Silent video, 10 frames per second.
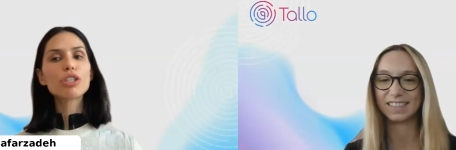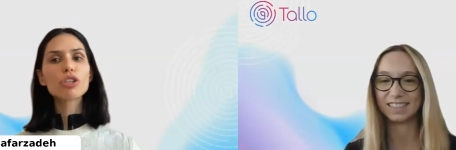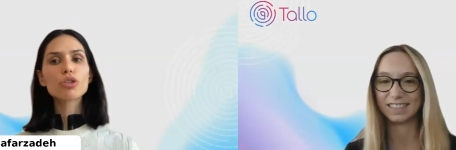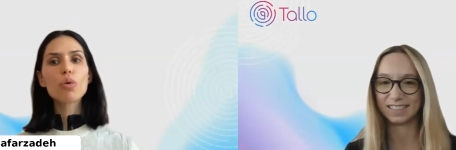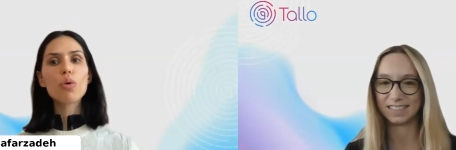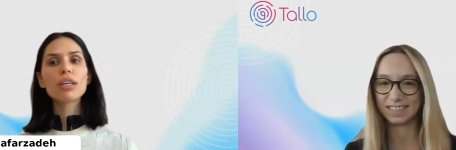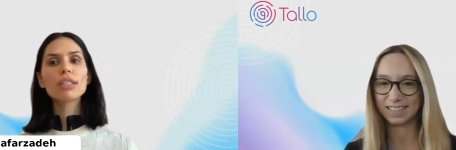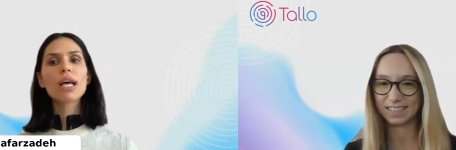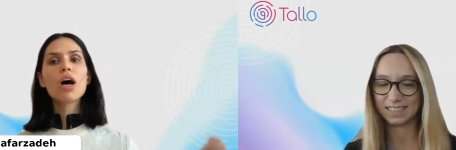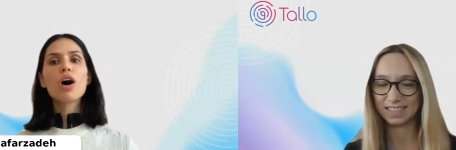Speaker 1: research
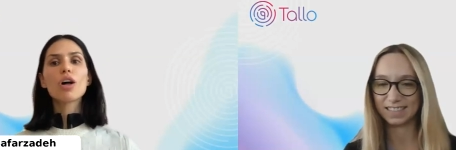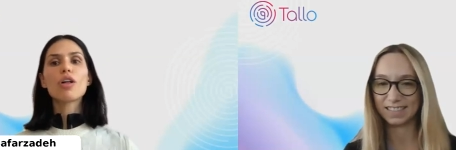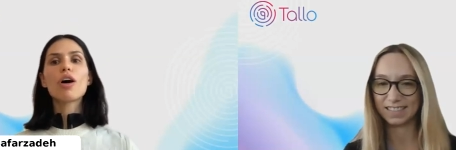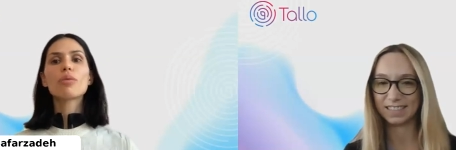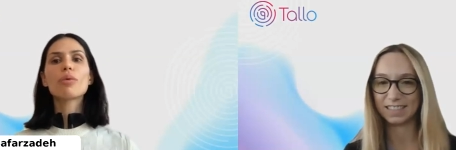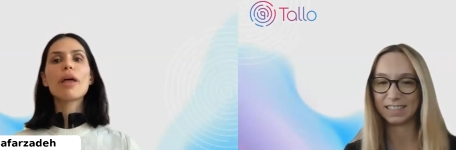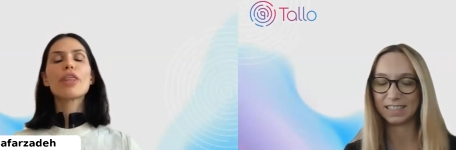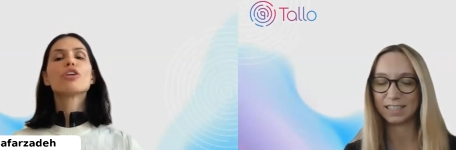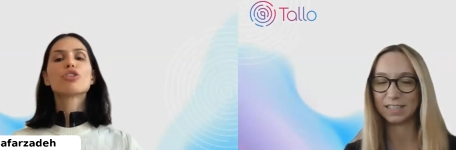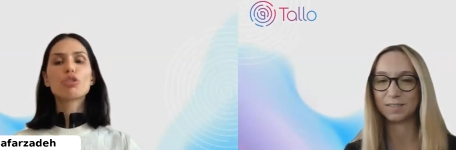course, along
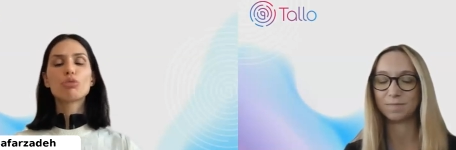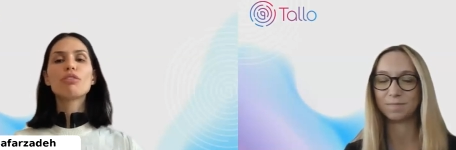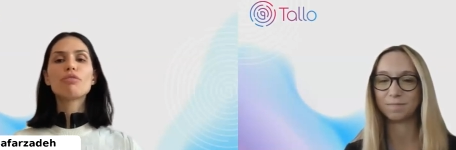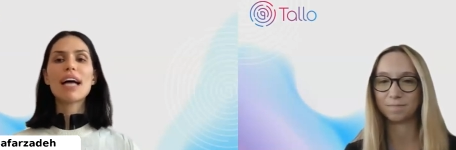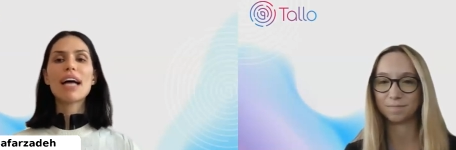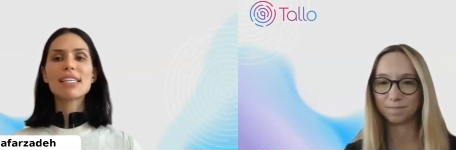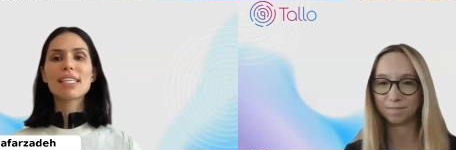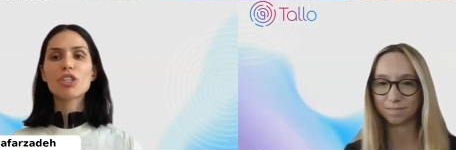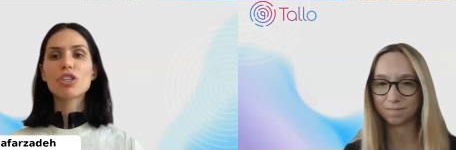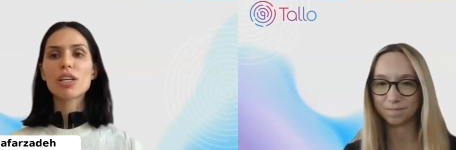with two
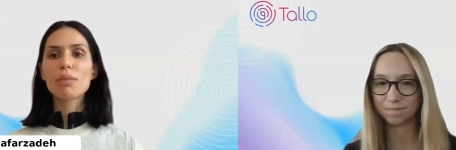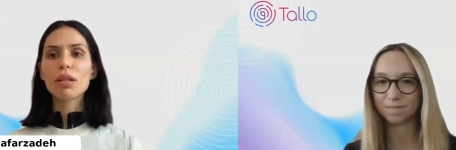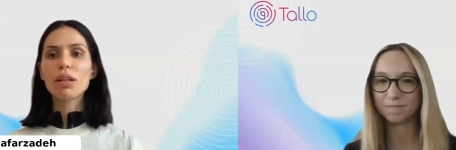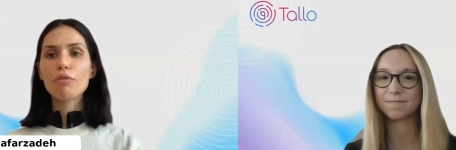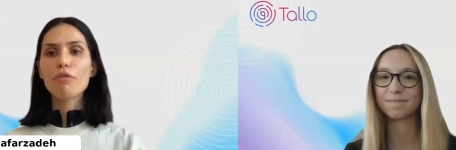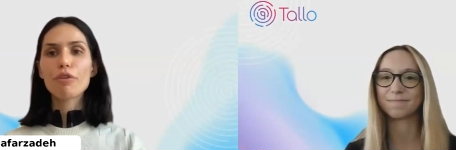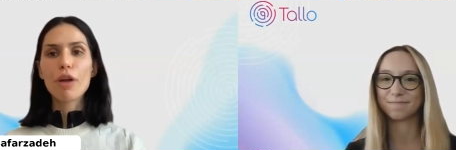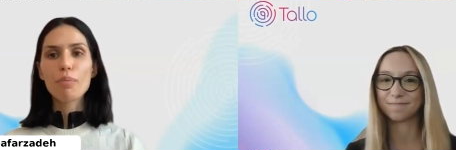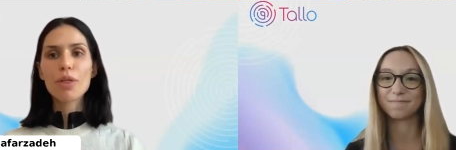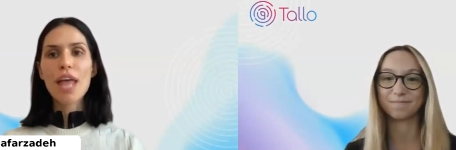advising sessions completely for
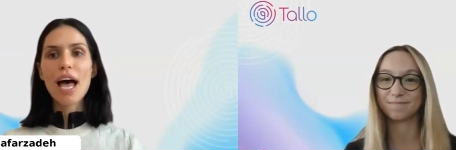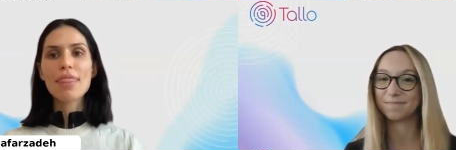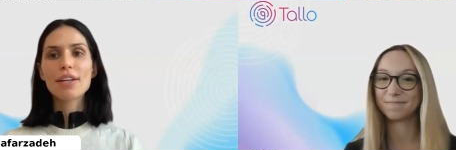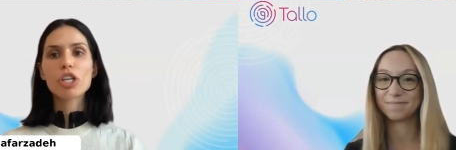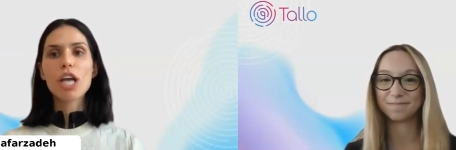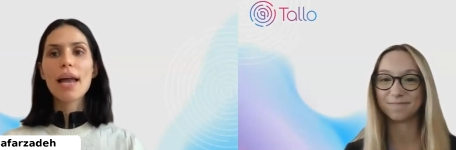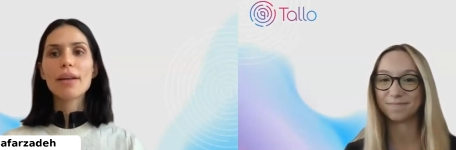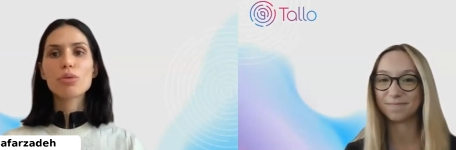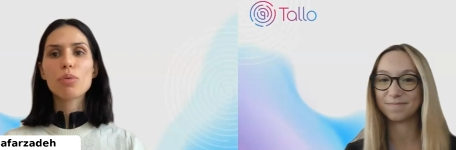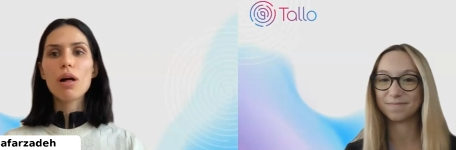free. I'll put that in the
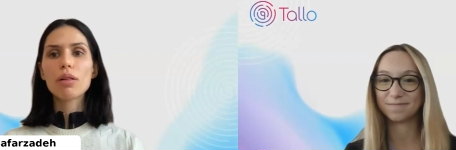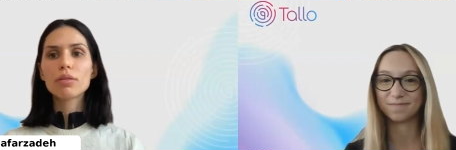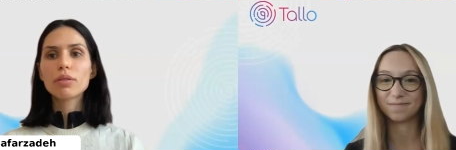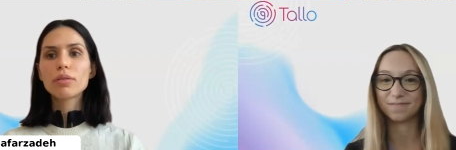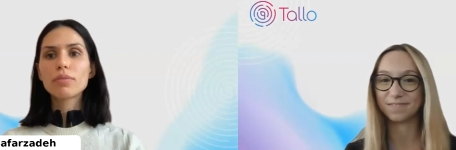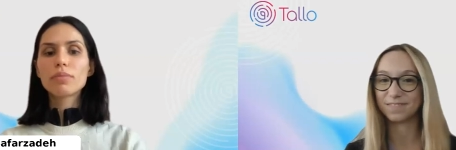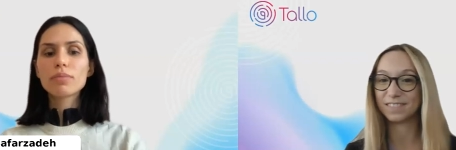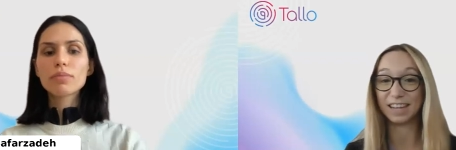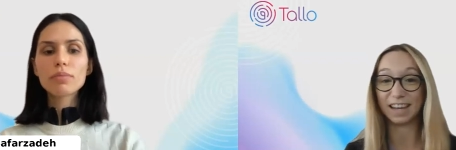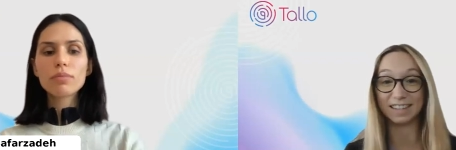chat as well.
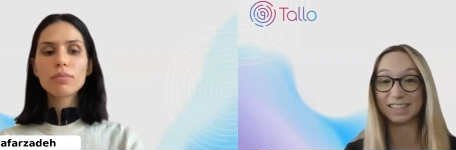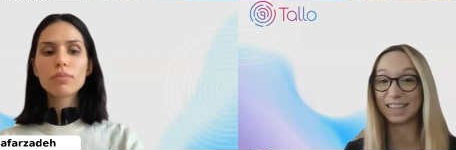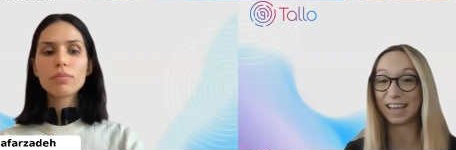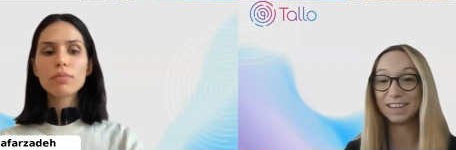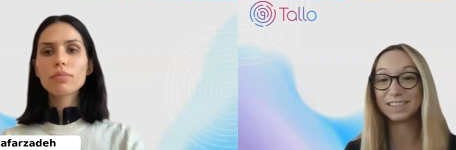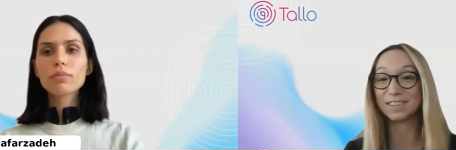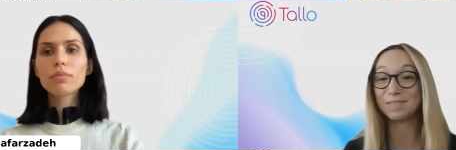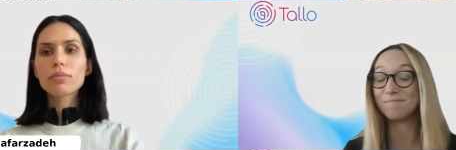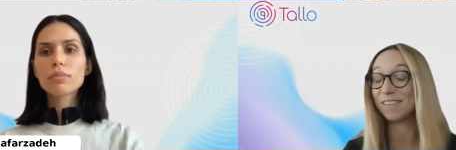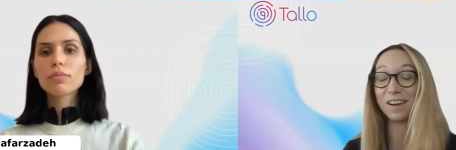
Speaker 2: Yes, that is
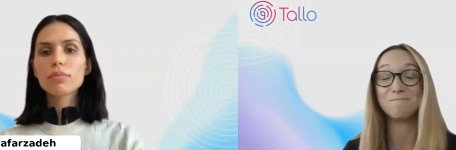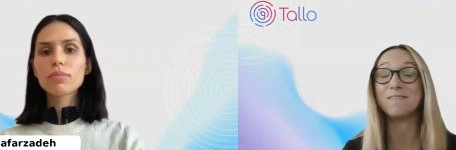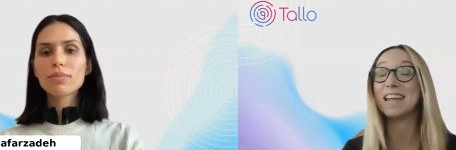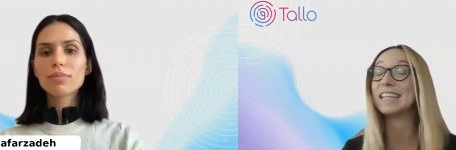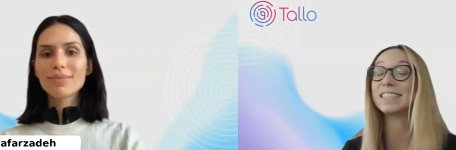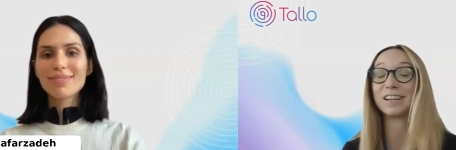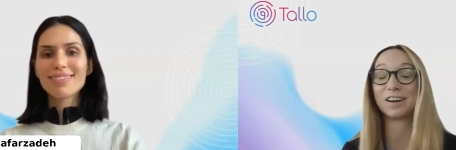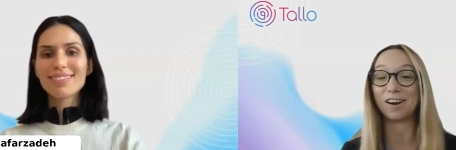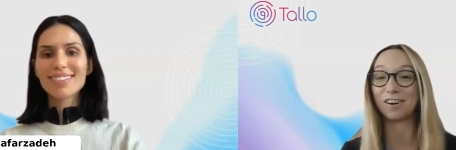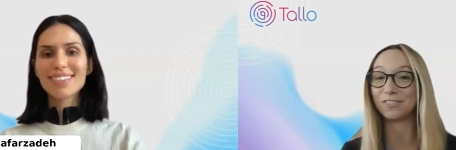an
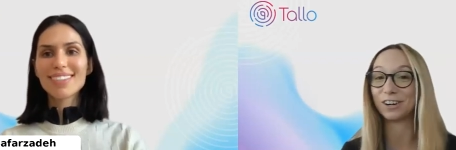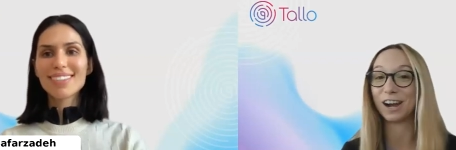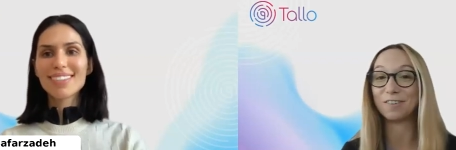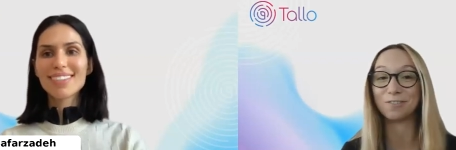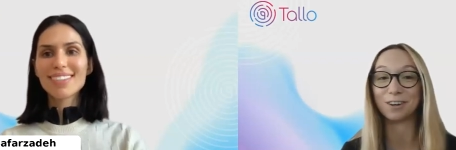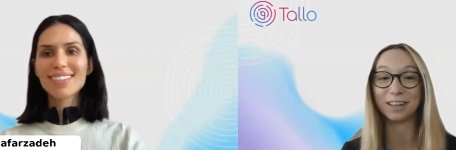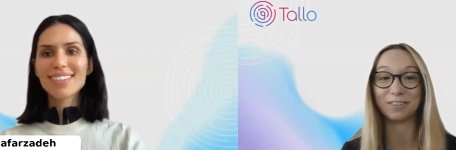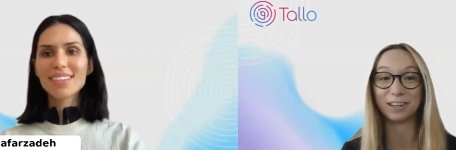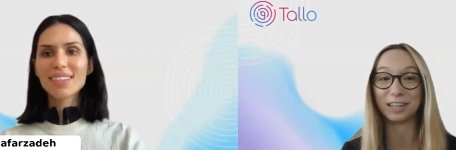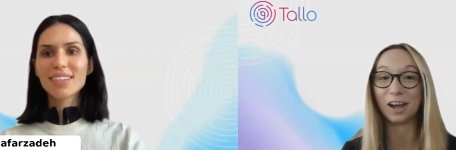amazing offer. I
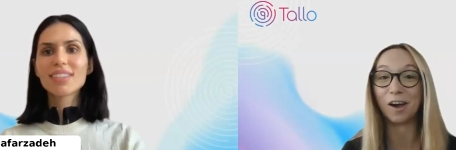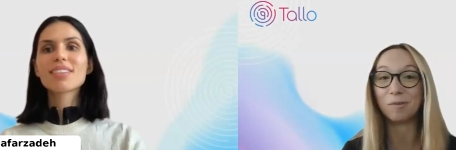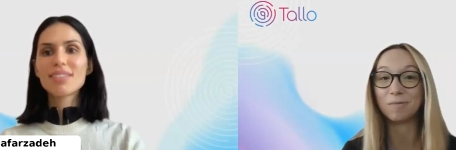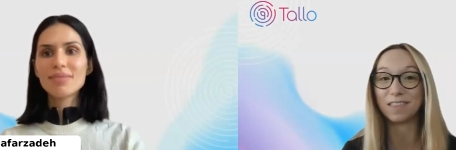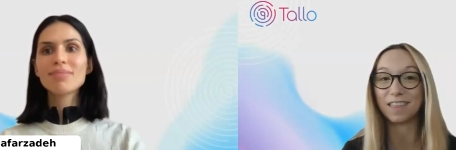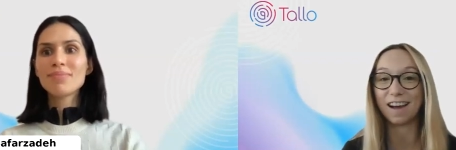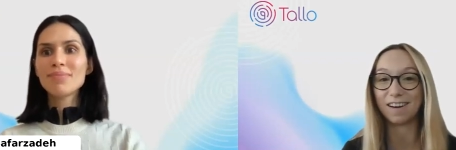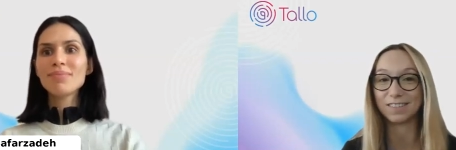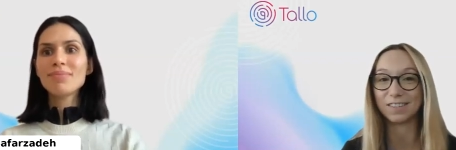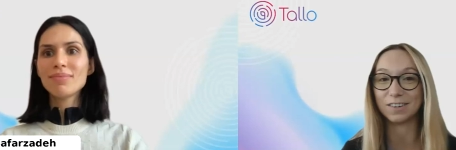really, really hope
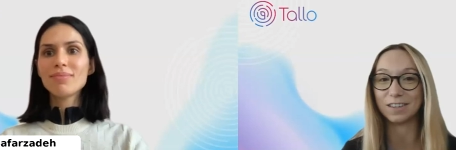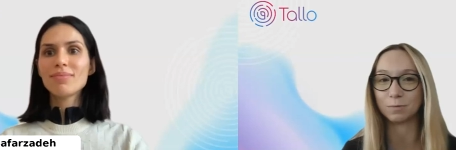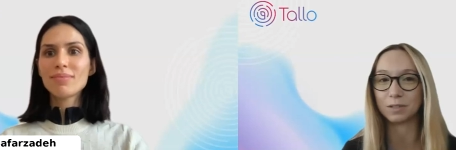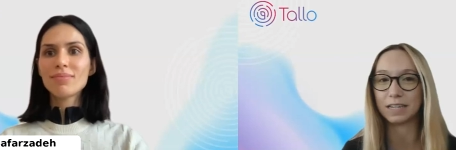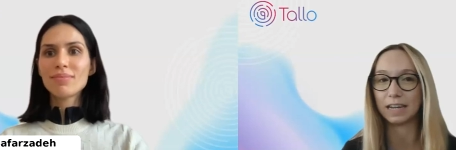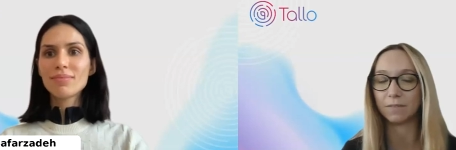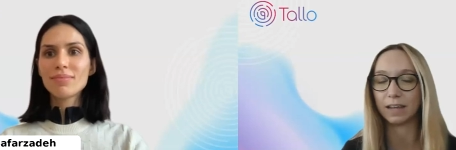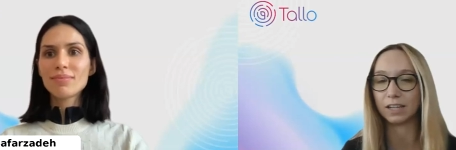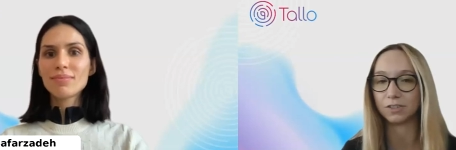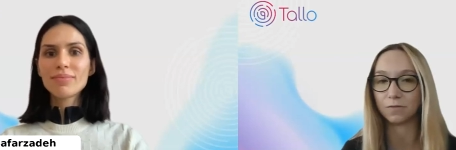that our students will take
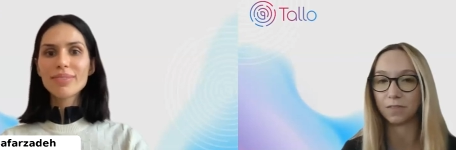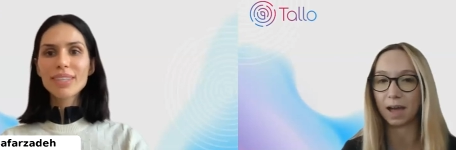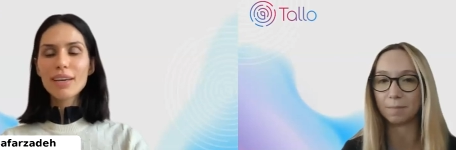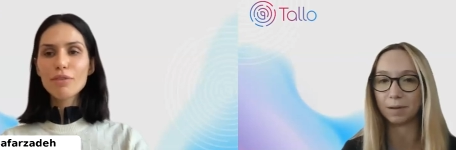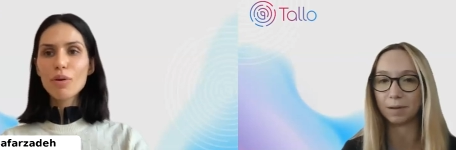advantage of that